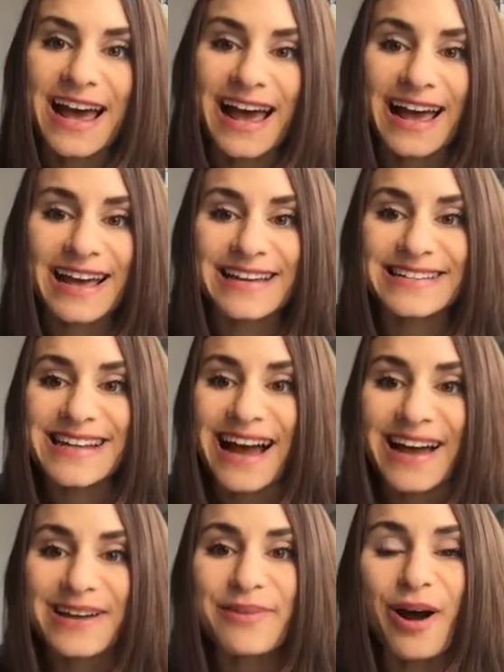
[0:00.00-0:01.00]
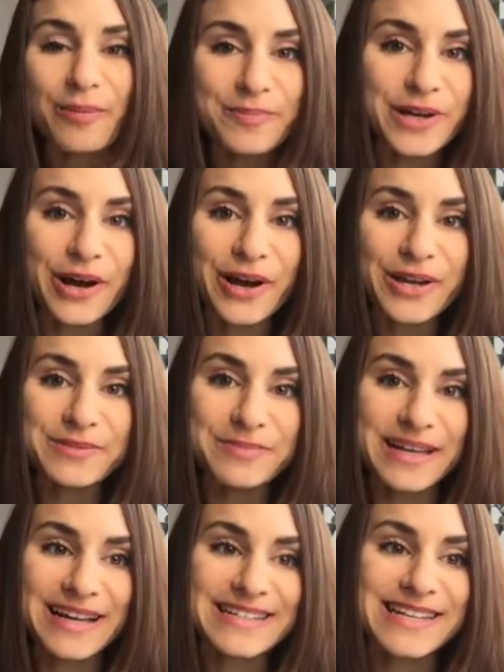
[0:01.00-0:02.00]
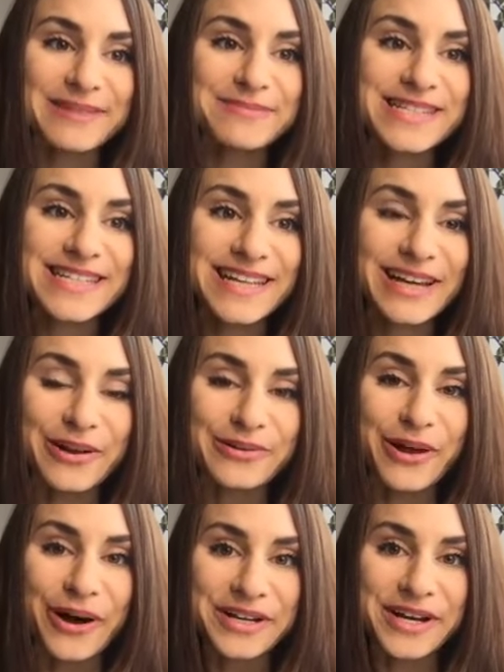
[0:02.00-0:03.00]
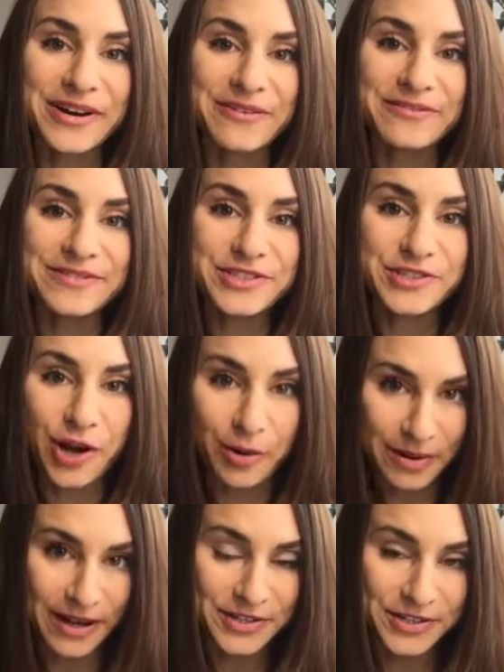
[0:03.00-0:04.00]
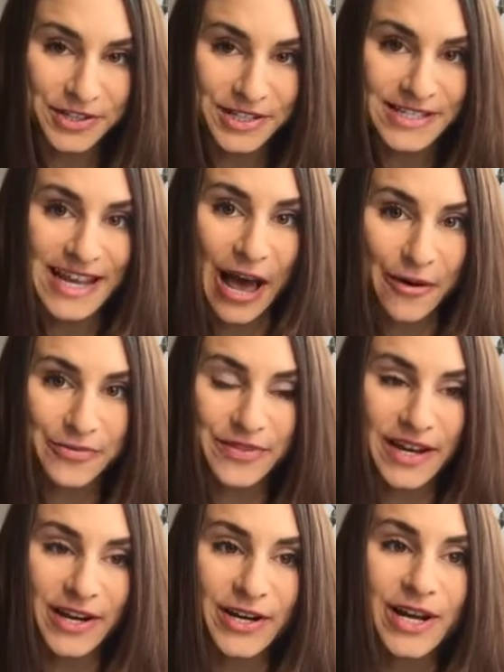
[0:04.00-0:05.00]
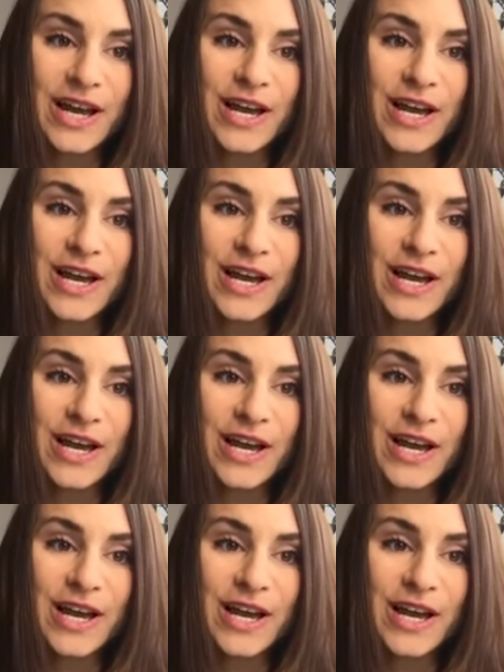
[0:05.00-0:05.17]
And I'm hopping on because I'm seeing a lot of job hunters out there